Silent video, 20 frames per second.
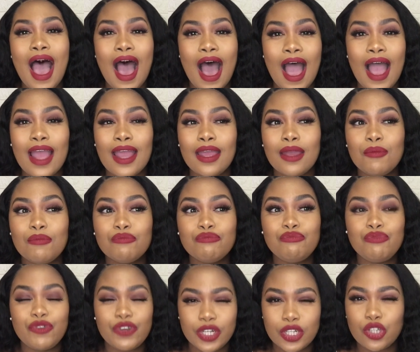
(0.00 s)

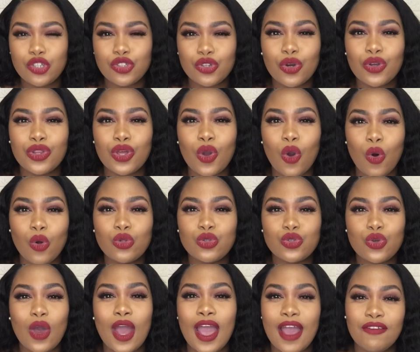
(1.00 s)
I'm pretty sure they
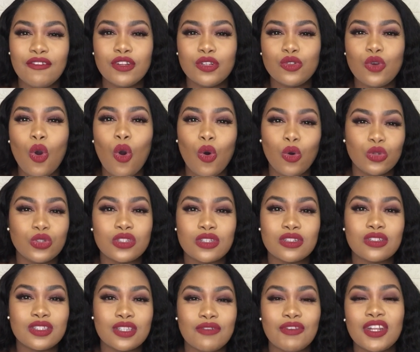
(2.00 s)
also have it. Go
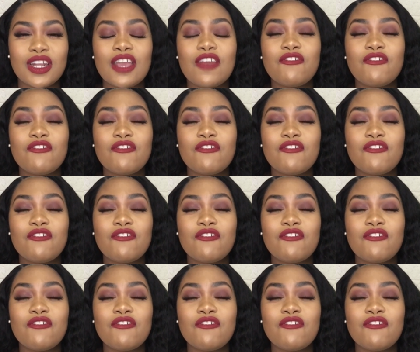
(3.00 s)
Wholesale7.